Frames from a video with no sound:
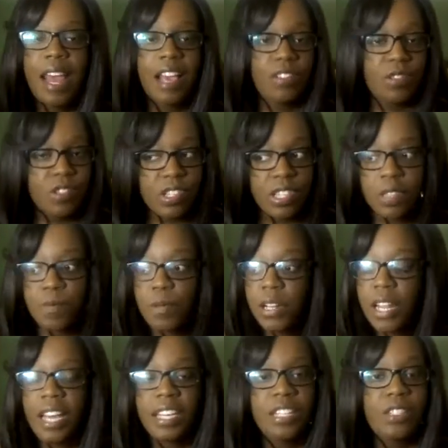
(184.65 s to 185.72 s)
that you just
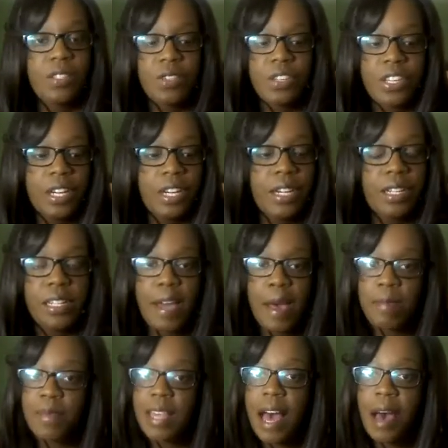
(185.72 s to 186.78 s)
plug into your
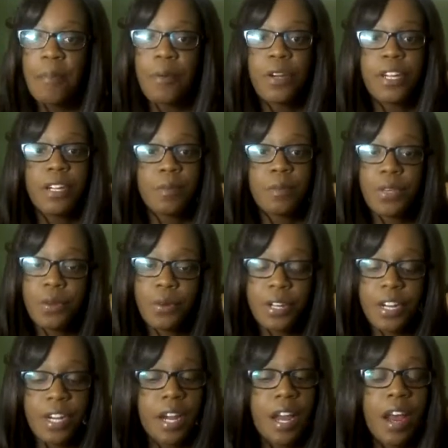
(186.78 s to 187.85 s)
laptop or your
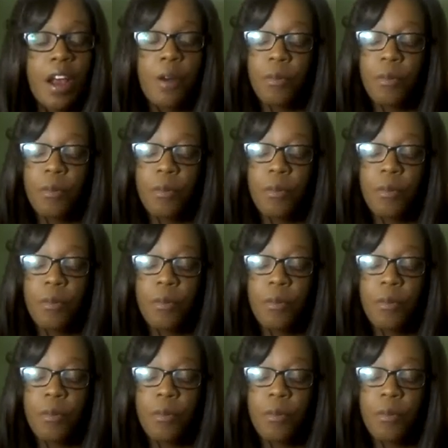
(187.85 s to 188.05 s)
computer,